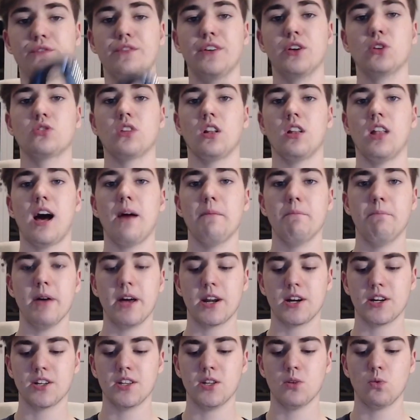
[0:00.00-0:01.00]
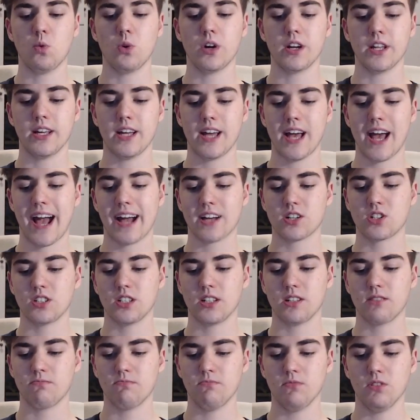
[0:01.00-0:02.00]
feels a lot better than what it
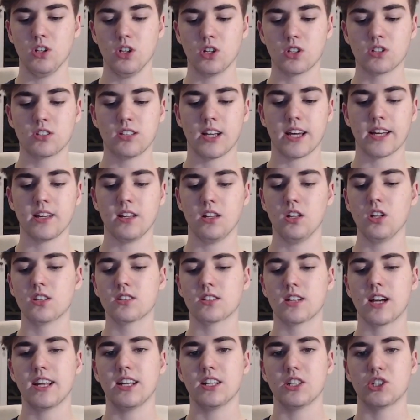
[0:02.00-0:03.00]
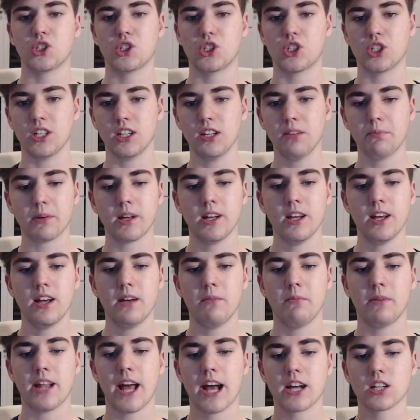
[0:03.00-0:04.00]
actually looks like. It looks kind of cheap,
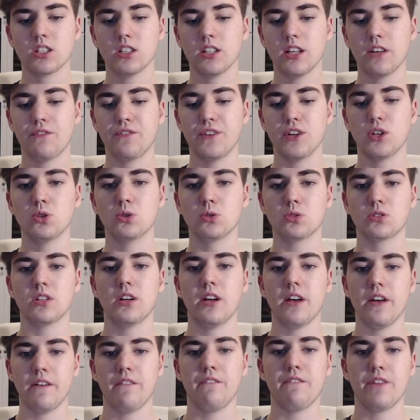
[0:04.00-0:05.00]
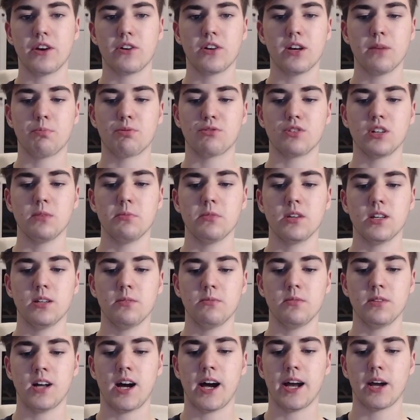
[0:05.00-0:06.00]
but actually it feels very
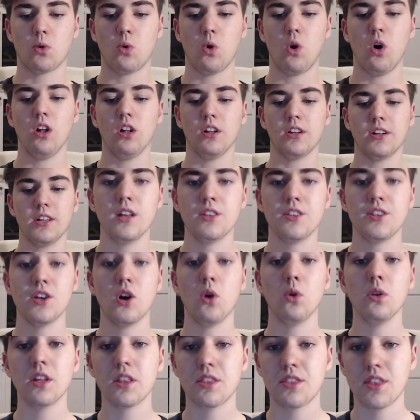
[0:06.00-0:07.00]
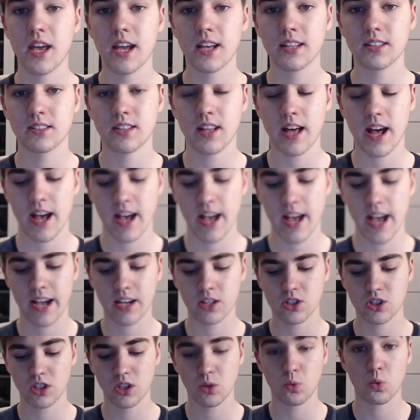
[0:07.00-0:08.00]
premium and high quality. The only things that
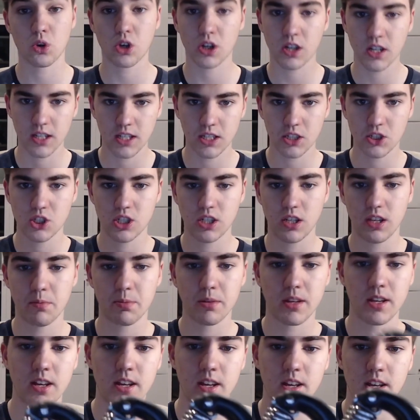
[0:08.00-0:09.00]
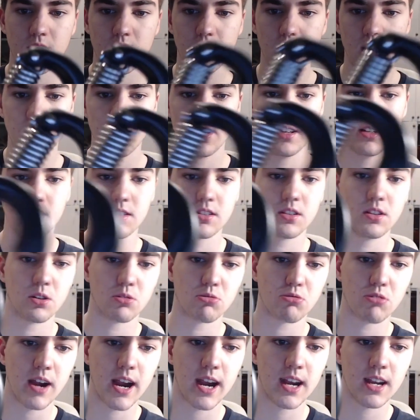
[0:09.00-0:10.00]
actually were kind of cheap is the
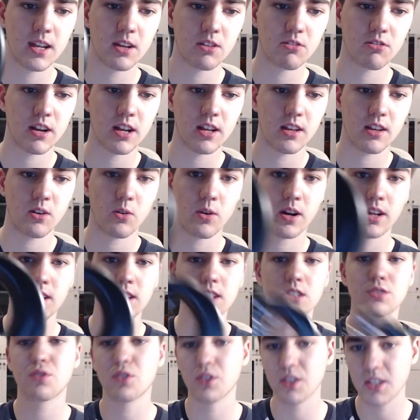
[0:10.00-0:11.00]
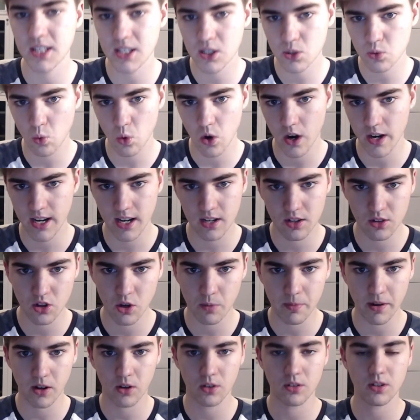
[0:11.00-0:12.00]
writing, right, or at least for this one. I don't know
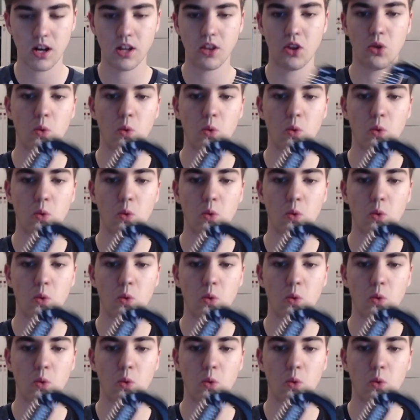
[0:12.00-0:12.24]
about other